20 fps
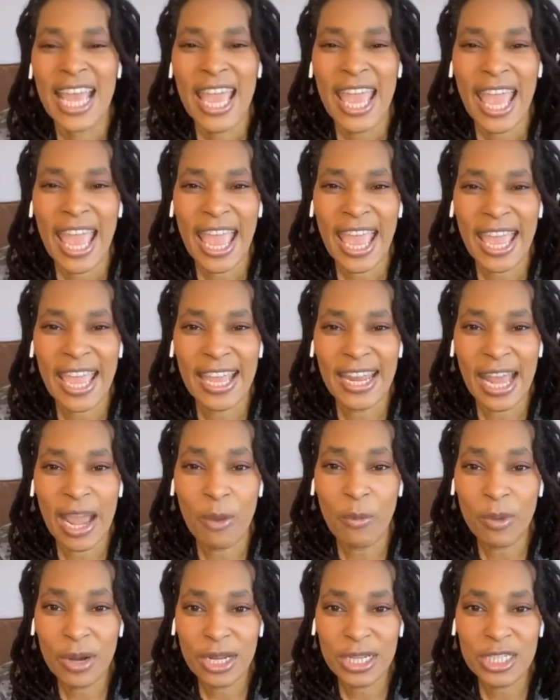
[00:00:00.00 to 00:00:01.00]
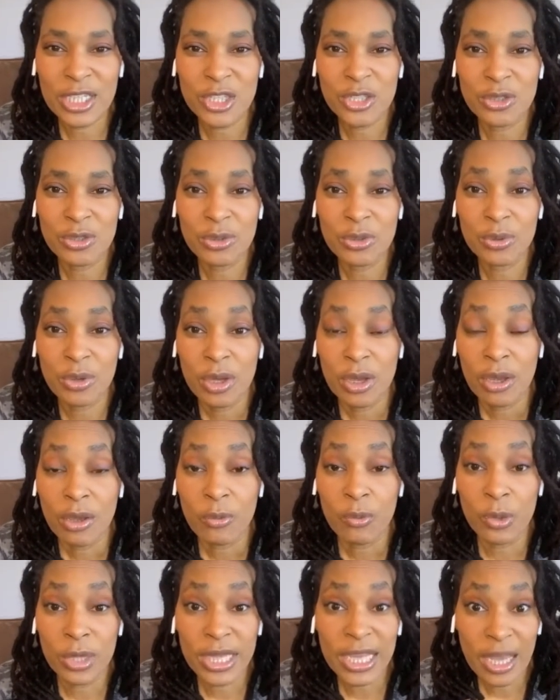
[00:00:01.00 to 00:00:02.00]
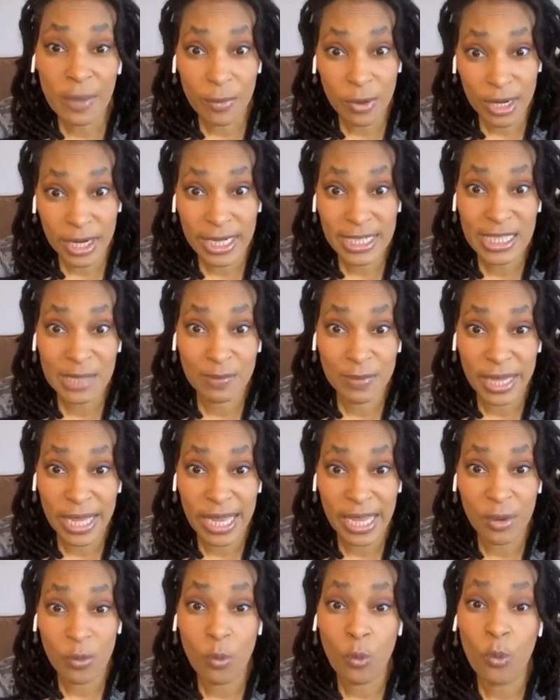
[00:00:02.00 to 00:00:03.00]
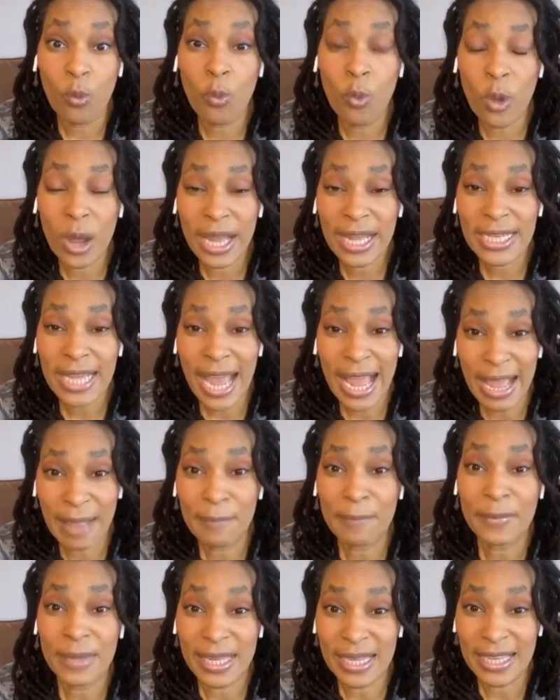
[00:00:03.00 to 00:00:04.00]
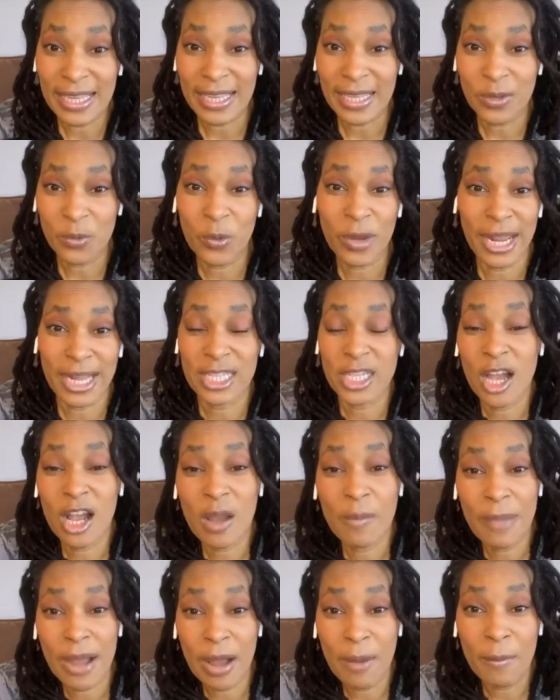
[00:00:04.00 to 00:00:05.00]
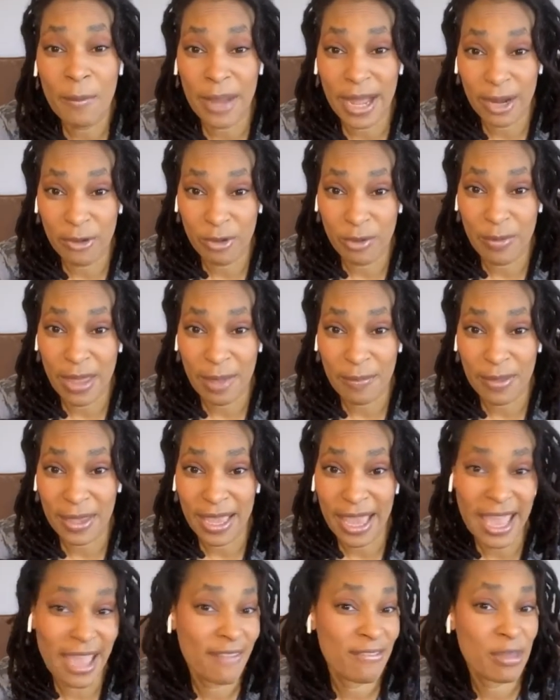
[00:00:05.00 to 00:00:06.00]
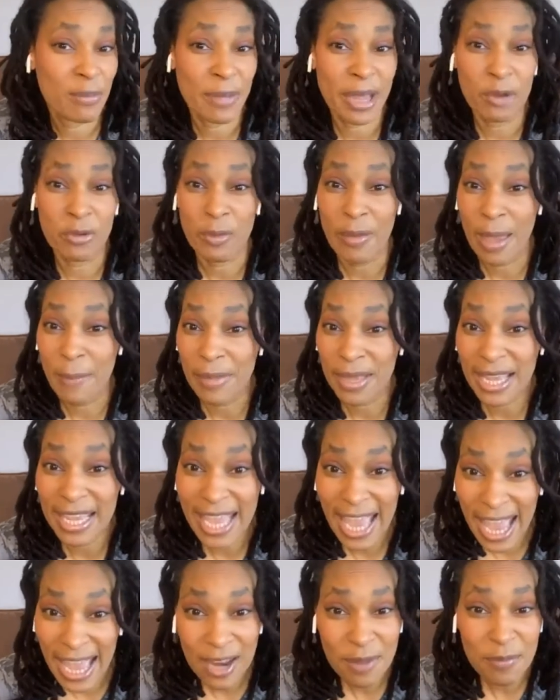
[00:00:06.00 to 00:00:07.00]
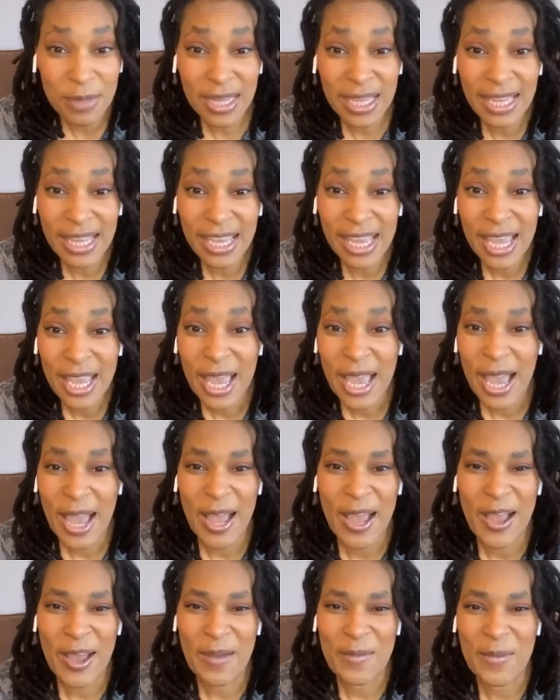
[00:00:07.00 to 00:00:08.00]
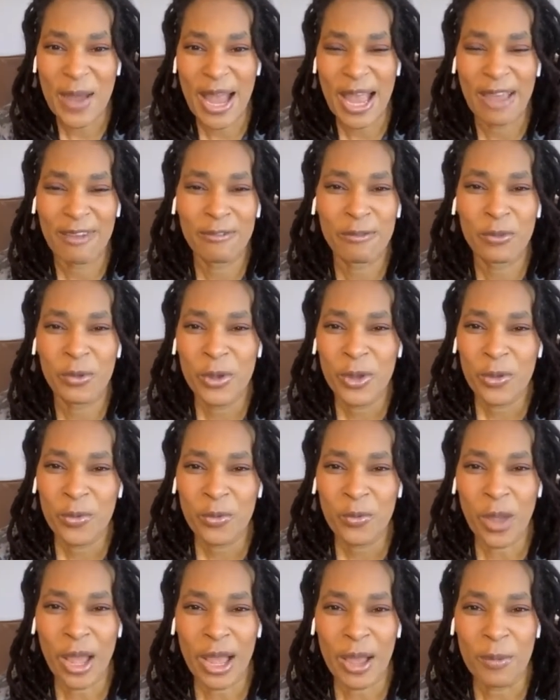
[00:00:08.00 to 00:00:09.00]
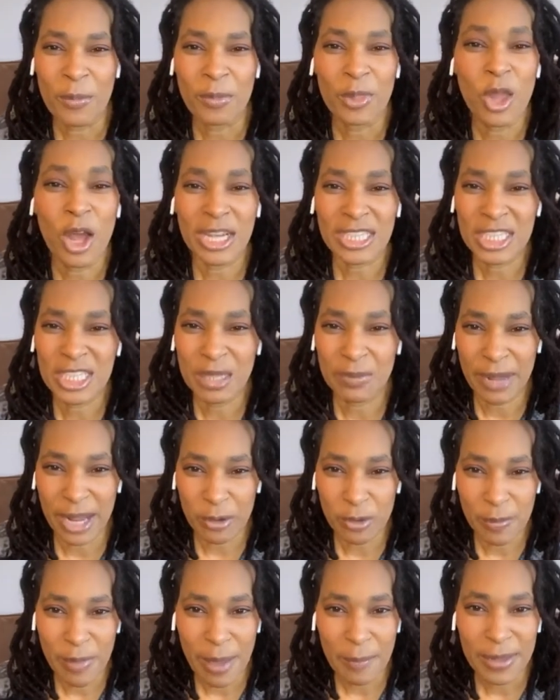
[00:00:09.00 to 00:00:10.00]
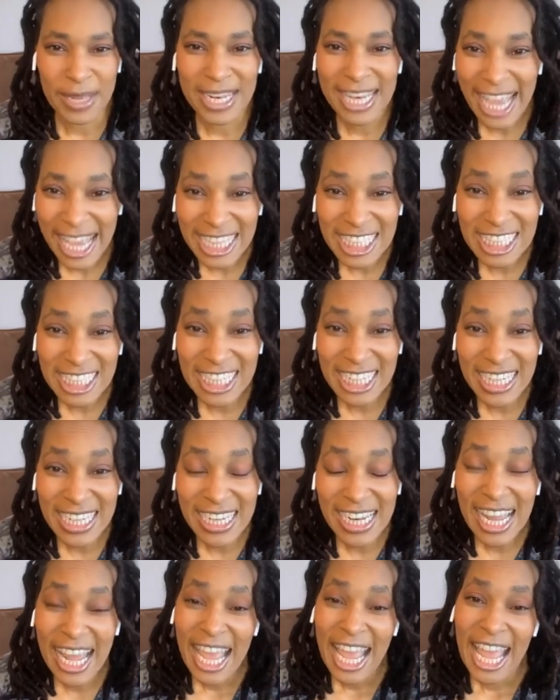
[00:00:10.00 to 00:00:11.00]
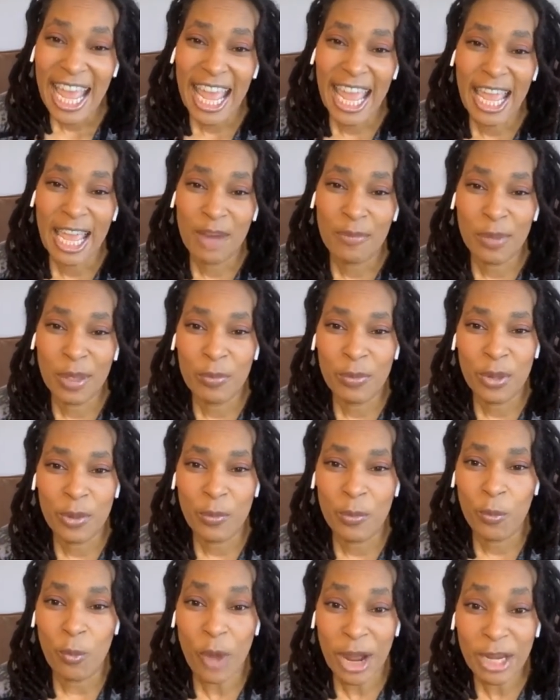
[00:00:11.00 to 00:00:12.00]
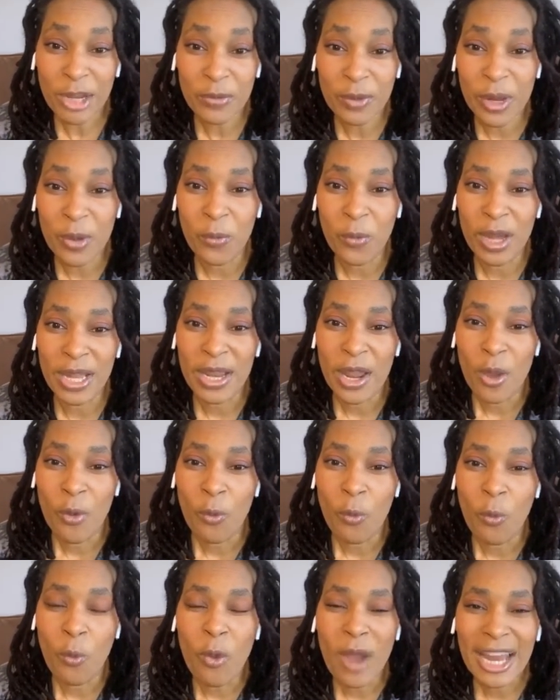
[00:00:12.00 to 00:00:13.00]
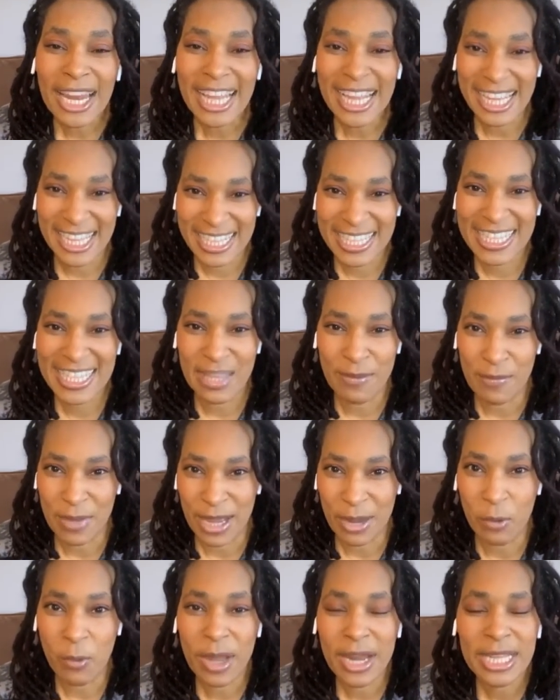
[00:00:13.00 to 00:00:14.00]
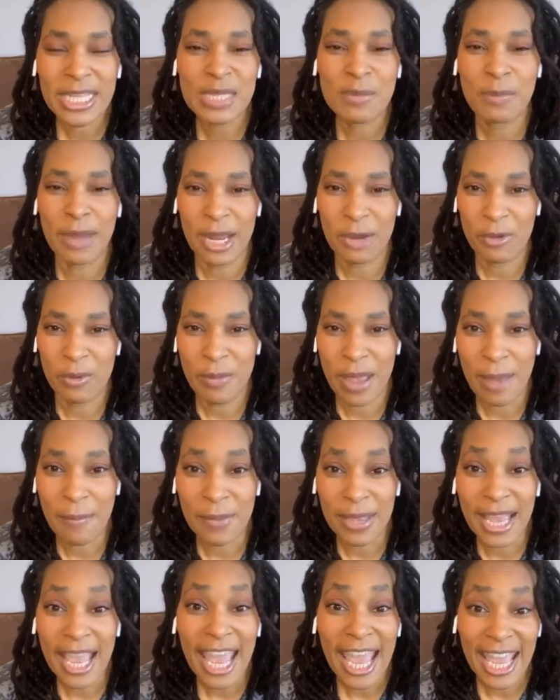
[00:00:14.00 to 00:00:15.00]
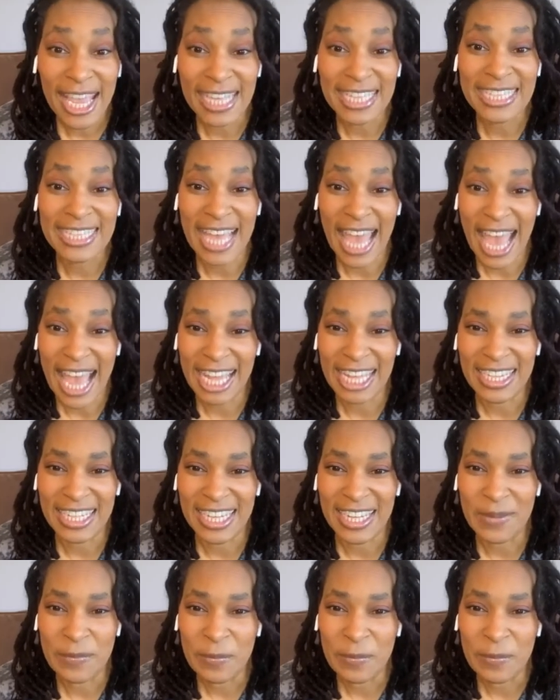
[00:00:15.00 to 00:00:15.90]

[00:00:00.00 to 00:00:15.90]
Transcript: And I wanted to really come on and explain what I mean when I talk about mind remapping. I have the Mind Remapping Academy. Um, I've um, launched the Mind Remapping Nation. And people are wondering what, what, is, the, what is mind remapping exactly?